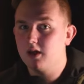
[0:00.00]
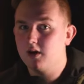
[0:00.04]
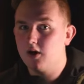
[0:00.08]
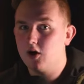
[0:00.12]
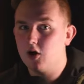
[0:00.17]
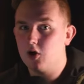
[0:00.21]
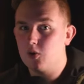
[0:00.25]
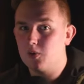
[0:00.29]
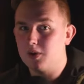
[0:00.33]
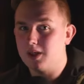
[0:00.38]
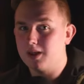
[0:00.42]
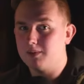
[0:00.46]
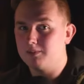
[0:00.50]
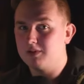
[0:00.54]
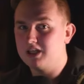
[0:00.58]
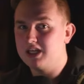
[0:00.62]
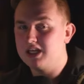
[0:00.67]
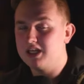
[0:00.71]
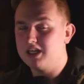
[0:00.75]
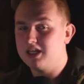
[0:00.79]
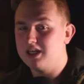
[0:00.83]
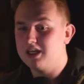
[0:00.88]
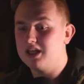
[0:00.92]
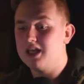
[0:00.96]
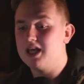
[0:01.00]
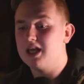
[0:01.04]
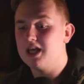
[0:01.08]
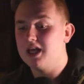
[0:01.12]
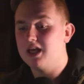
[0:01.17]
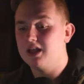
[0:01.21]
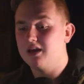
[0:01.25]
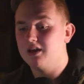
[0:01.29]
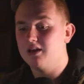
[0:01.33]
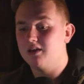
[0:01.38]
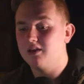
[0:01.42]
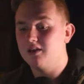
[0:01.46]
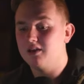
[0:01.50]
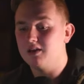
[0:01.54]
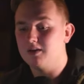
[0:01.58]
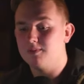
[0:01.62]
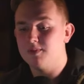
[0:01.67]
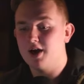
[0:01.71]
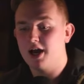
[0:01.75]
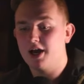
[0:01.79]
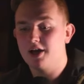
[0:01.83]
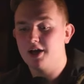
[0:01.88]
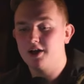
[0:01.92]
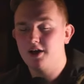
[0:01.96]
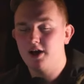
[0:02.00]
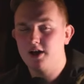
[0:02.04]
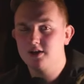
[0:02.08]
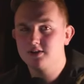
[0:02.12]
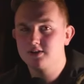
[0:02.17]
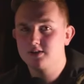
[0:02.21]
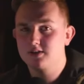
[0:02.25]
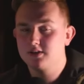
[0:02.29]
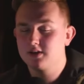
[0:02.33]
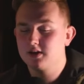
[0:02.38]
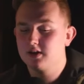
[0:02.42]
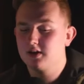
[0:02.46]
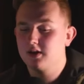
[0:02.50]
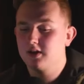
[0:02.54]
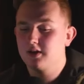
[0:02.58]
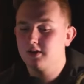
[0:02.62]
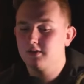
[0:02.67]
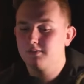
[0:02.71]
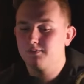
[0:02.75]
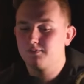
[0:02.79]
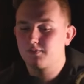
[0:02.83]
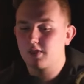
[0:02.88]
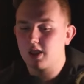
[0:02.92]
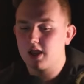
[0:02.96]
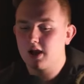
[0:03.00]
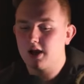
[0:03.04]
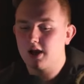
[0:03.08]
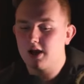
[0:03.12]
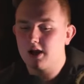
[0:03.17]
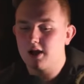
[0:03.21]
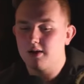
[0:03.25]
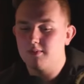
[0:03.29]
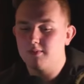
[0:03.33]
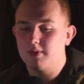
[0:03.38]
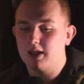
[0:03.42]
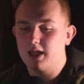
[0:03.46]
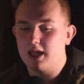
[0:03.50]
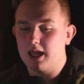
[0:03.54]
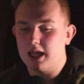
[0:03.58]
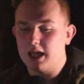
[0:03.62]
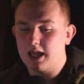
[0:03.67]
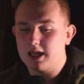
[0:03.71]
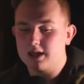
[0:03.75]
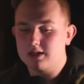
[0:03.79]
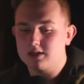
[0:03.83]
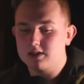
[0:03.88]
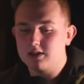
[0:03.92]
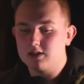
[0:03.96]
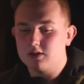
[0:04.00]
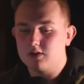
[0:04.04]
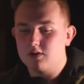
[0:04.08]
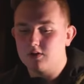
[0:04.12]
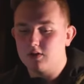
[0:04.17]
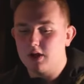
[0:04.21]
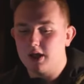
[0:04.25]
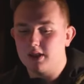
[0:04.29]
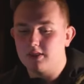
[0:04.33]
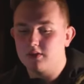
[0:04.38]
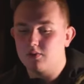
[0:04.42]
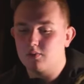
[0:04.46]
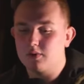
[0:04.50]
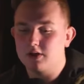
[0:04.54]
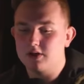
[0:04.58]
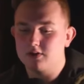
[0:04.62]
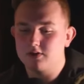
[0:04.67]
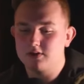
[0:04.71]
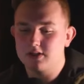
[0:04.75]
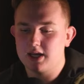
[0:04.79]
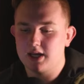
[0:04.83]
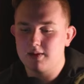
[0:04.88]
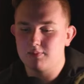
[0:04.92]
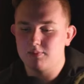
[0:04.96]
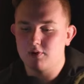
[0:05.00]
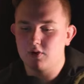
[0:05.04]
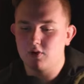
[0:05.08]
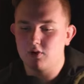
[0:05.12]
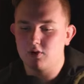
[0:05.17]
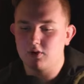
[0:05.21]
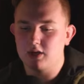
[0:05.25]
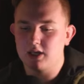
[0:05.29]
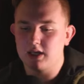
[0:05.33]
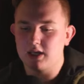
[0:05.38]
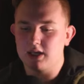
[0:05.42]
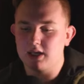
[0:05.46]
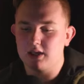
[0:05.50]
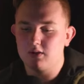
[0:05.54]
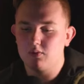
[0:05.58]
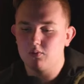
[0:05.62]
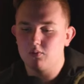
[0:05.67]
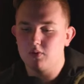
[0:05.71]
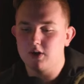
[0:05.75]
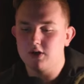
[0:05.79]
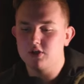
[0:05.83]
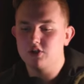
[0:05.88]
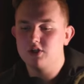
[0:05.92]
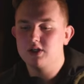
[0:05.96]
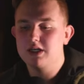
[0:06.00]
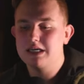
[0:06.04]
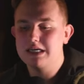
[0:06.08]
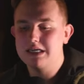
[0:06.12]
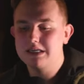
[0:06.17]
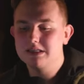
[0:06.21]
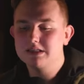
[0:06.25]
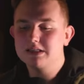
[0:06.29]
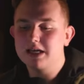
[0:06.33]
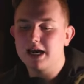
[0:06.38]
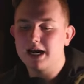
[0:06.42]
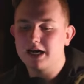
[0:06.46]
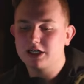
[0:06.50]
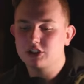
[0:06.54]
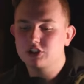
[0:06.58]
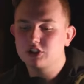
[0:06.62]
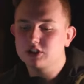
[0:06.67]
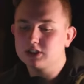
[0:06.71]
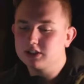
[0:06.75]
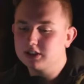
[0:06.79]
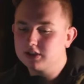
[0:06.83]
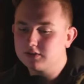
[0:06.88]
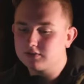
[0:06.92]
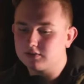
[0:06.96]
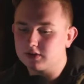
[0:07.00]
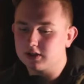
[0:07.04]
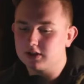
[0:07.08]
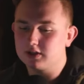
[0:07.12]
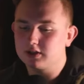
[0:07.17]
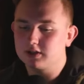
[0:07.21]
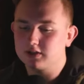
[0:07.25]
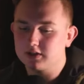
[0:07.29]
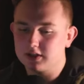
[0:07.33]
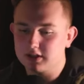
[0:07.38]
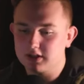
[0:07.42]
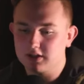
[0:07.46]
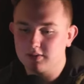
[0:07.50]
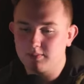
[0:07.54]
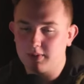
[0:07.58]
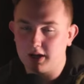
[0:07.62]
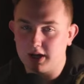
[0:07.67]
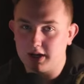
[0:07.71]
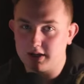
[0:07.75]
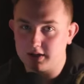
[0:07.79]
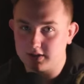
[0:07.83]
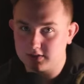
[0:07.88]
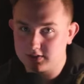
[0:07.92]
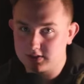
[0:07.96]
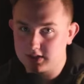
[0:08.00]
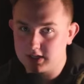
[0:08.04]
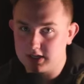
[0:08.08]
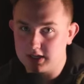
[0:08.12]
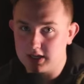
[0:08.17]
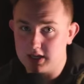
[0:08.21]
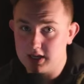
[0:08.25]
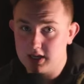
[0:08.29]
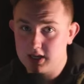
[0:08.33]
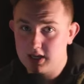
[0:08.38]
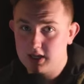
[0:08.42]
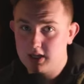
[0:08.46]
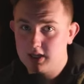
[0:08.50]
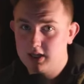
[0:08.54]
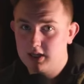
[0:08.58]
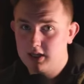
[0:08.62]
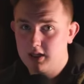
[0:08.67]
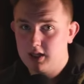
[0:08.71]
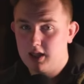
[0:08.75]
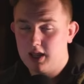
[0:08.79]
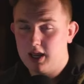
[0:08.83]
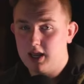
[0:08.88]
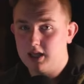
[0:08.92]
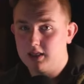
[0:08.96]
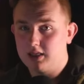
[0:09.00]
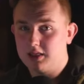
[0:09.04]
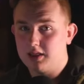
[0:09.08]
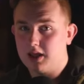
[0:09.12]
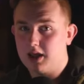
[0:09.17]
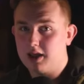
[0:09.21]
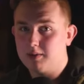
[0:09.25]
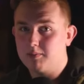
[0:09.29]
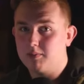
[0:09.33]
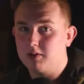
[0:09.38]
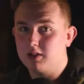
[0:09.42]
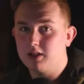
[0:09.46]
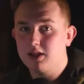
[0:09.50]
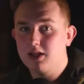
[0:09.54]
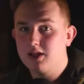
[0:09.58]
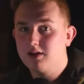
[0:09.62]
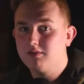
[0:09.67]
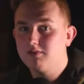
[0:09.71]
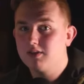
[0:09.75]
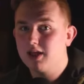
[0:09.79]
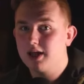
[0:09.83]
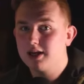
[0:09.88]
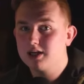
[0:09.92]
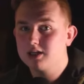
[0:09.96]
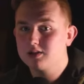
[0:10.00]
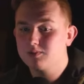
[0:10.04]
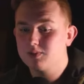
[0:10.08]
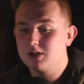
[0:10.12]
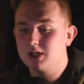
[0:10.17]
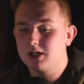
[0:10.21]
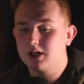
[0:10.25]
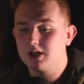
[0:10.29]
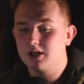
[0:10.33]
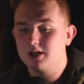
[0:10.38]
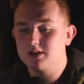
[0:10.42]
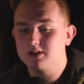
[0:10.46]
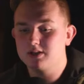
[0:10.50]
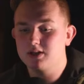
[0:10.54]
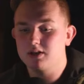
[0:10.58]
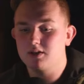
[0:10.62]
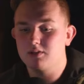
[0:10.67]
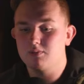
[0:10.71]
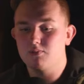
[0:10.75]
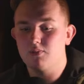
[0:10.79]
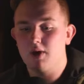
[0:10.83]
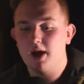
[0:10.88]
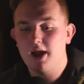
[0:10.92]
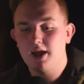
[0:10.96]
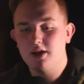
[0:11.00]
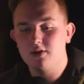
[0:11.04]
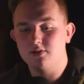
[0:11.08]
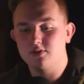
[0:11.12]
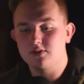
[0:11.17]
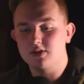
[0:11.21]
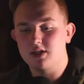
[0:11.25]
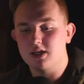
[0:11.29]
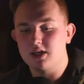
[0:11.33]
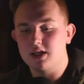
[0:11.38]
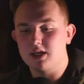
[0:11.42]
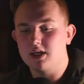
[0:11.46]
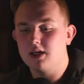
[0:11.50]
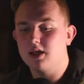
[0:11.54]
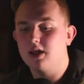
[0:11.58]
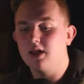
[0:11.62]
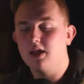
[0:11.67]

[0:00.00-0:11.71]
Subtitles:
OEM key in the BIOS, and the Windows 10 Pro key, which is actually different than the BIOS key. And I believe that is because the BIOS key,